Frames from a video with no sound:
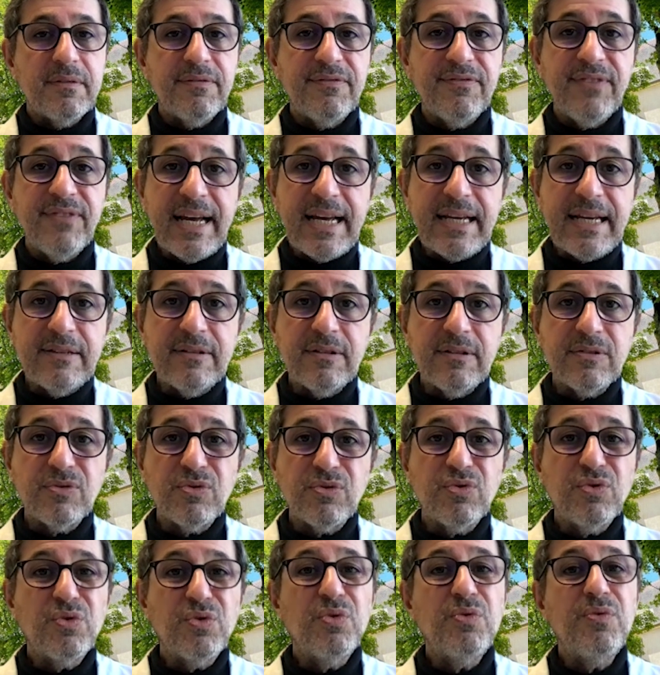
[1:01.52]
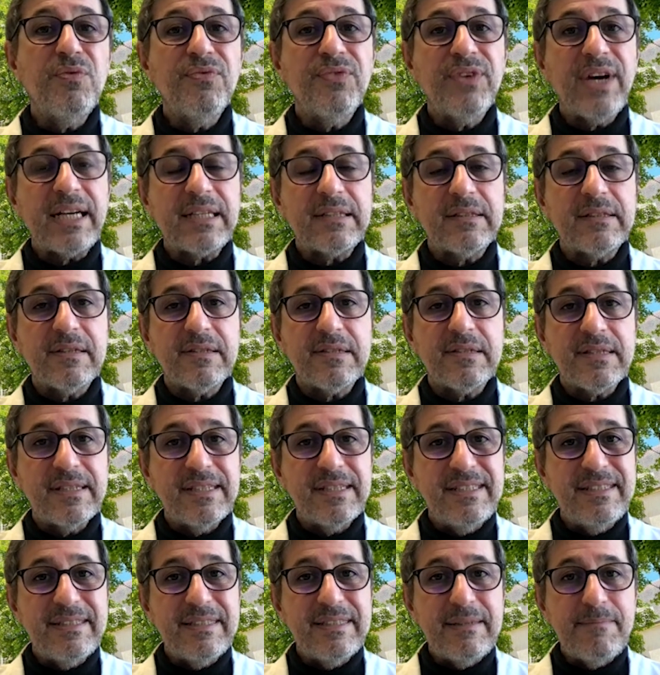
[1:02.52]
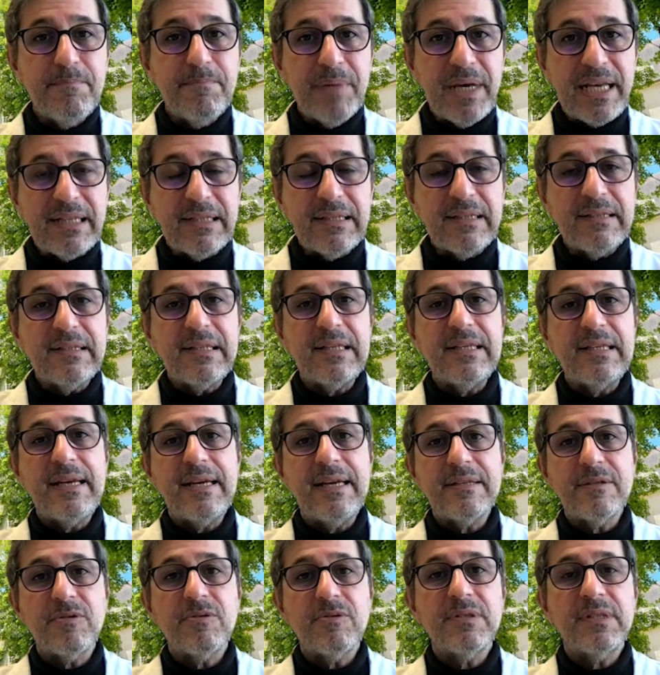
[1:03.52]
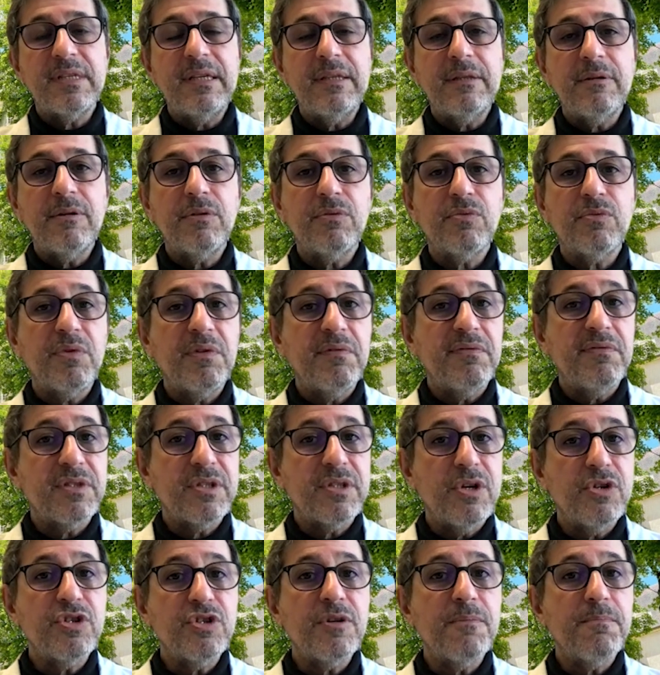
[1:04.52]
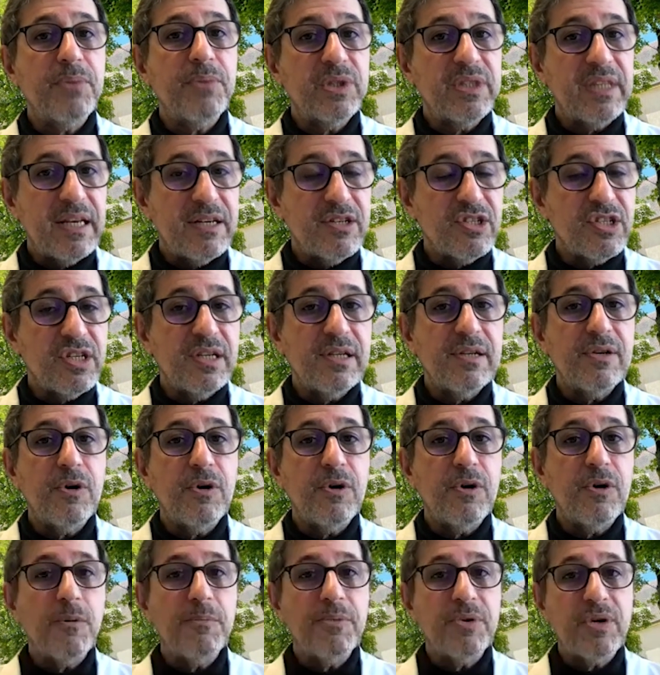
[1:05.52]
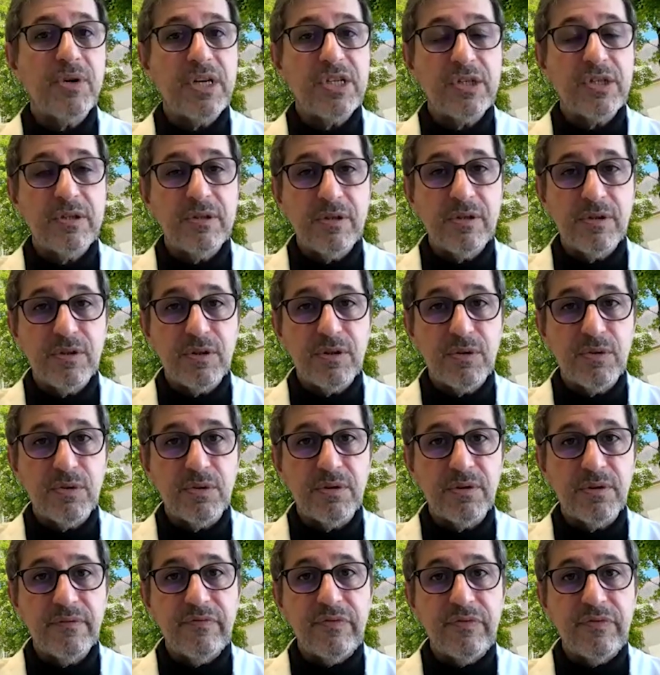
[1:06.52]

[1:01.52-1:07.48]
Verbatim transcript: find two factors independently associated with such a potential operational cure.